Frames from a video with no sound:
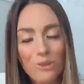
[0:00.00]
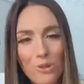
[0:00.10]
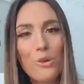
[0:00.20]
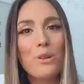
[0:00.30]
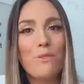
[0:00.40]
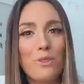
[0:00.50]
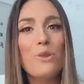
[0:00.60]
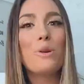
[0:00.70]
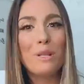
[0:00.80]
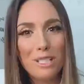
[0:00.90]
so you
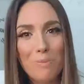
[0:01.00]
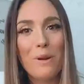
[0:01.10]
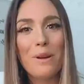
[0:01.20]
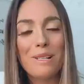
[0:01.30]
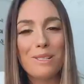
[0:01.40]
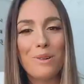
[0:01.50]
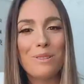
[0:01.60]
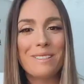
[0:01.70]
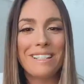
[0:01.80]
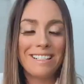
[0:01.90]
can experience
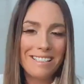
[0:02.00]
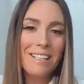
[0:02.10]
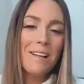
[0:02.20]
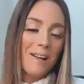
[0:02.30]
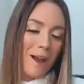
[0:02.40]
those things.